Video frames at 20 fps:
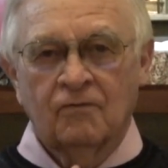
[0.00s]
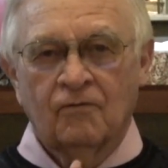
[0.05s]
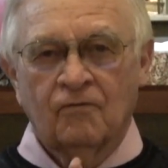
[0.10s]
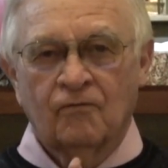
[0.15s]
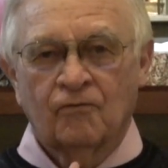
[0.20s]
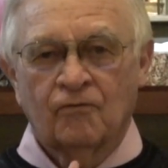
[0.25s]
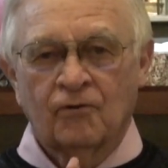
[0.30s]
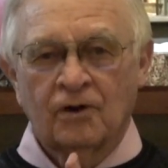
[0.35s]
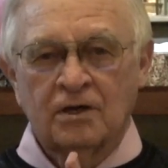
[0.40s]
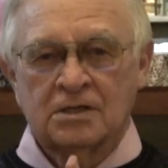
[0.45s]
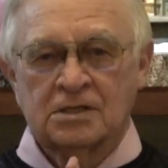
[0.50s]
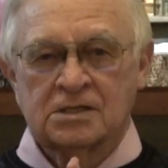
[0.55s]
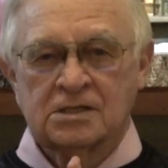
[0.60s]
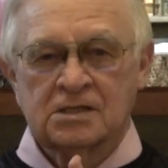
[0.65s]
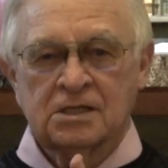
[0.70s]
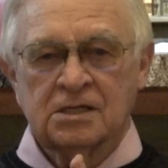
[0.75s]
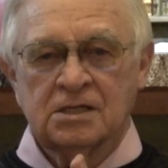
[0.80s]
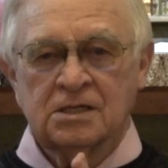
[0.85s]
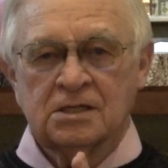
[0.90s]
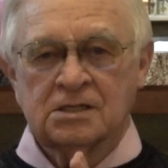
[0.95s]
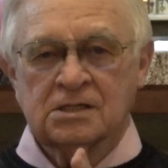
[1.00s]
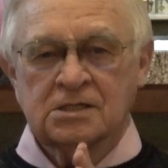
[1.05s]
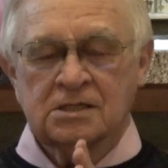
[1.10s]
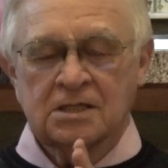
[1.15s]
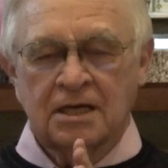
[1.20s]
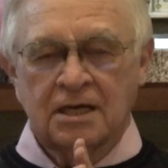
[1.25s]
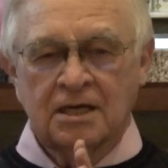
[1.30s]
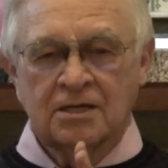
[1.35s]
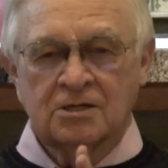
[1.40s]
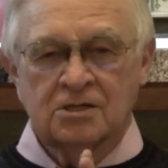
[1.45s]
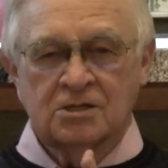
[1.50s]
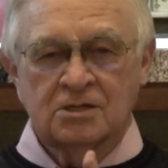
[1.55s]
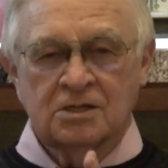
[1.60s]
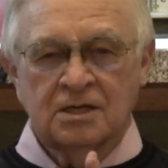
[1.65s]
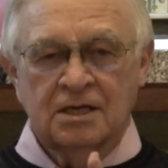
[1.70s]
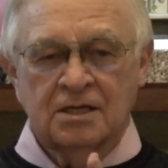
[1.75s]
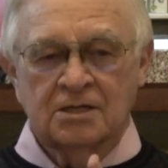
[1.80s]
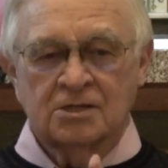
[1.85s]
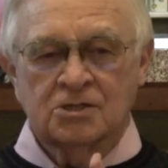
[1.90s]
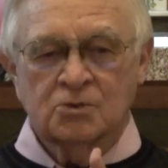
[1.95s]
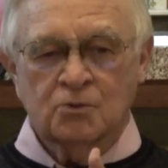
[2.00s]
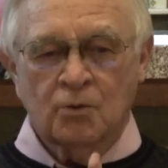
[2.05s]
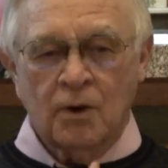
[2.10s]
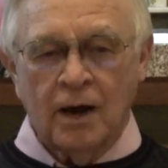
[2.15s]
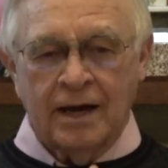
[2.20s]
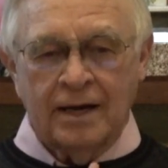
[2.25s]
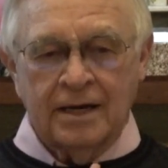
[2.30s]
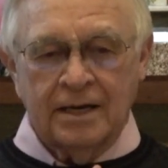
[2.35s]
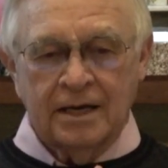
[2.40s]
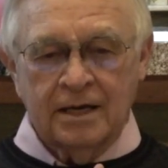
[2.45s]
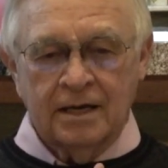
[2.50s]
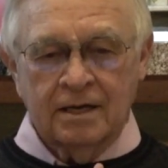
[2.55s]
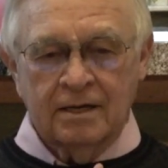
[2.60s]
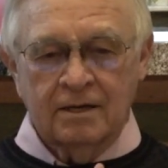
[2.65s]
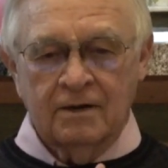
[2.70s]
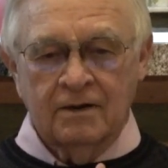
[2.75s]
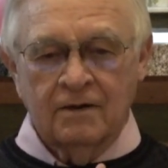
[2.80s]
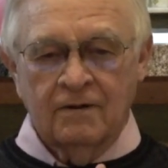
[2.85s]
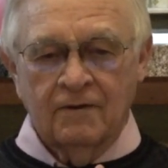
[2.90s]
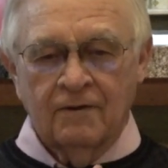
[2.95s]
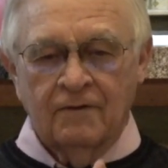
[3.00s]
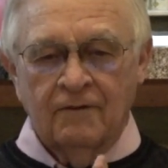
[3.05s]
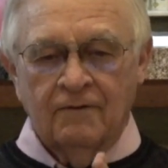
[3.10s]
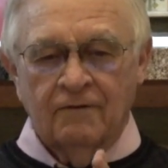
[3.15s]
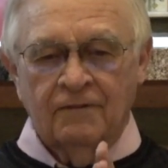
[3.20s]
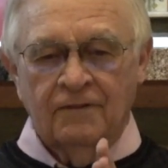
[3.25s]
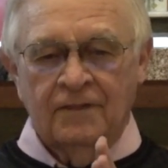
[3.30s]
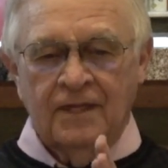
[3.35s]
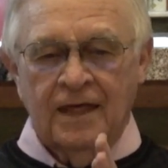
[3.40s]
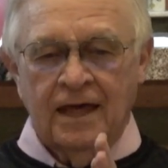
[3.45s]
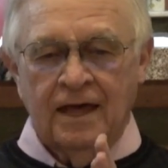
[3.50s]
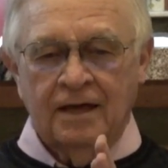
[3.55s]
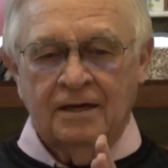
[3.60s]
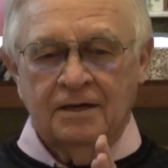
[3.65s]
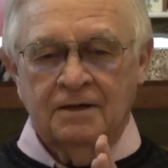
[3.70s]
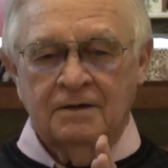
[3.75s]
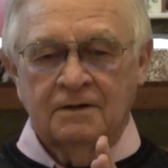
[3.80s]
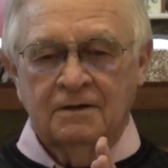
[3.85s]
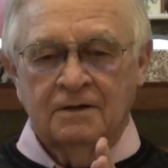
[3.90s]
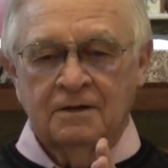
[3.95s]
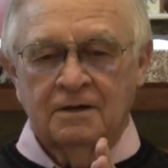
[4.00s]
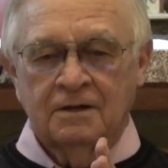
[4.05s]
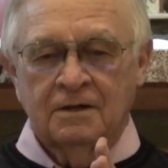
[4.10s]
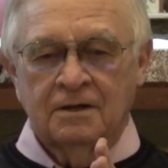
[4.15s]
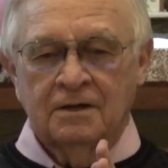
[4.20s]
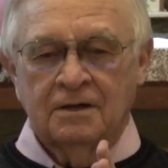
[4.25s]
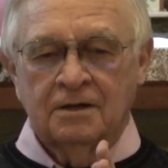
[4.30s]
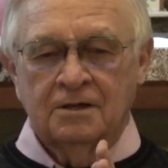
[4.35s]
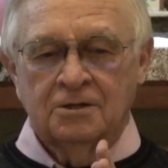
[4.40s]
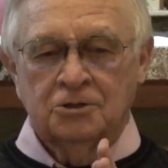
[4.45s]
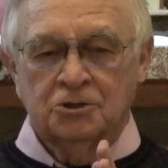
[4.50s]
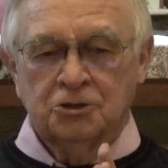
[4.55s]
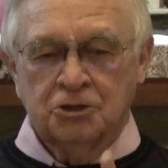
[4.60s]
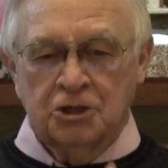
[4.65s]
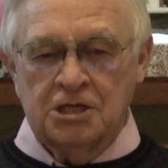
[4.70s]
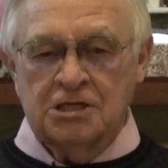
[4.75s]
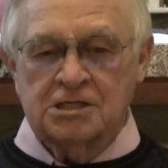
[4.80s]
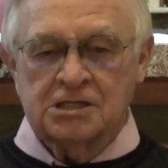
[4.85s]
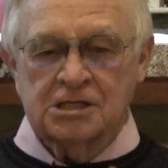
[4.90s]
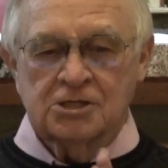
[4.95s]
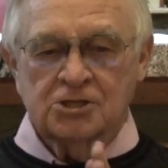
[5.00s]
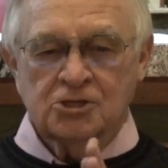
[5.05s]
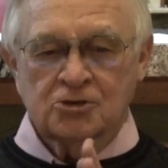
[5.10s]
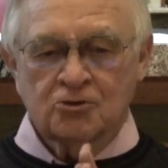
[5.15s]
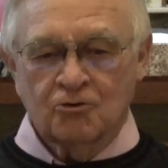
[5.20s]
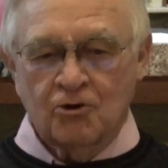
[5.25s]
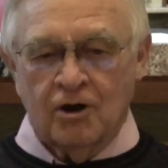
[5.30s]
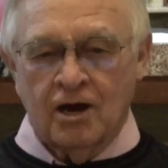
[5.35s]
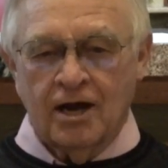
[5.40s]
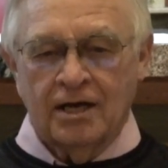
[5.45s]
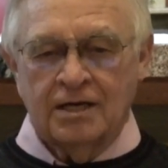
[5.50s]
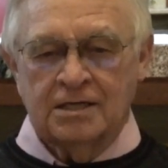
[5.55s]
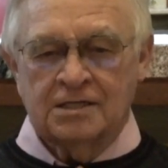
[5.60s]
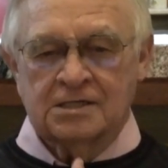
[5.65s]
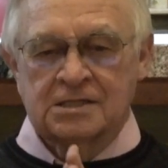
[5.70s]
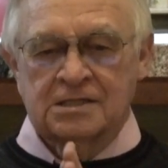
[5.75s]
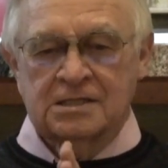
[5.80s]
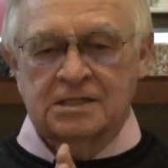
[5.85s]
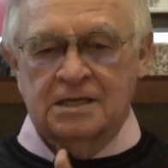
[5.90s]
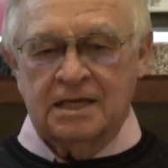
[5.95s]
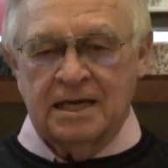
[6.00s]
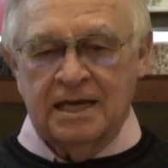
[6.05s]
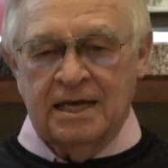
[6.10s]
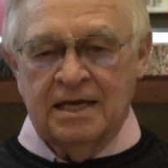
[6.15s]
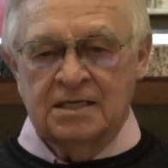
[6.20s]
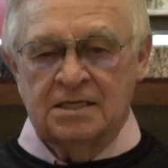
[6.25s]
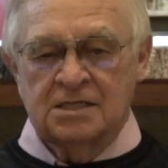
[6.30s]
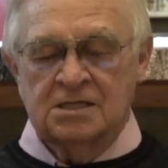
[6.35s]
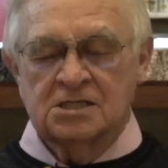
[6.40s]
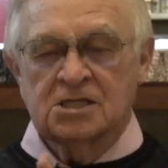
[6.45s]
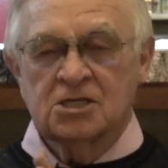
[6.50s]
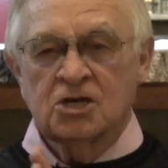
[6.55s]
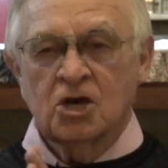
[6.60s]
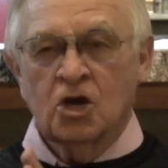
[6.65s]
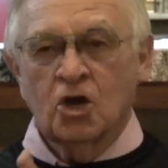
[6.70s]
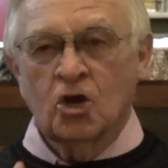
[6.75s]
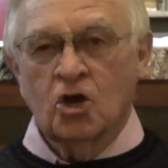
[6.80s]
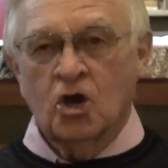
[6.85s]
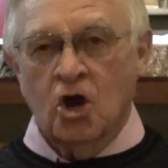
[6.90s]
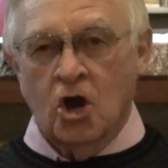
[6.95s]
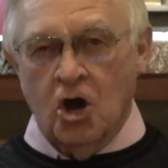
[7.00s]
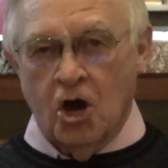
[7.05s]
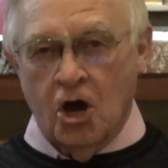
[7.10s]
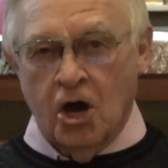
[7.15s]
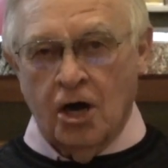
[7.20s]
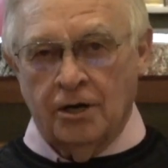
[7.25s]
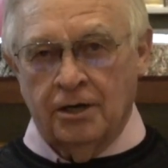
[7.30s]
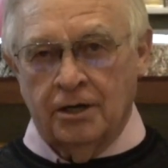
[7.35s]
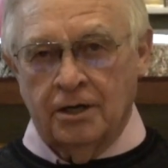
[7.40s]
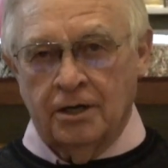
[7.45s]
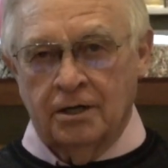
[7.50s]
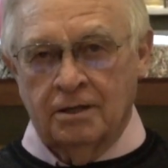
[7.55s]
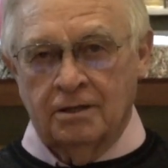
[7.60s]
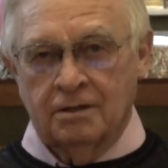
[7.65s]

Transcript: for instance, is, is writing that Jesus Christ is God,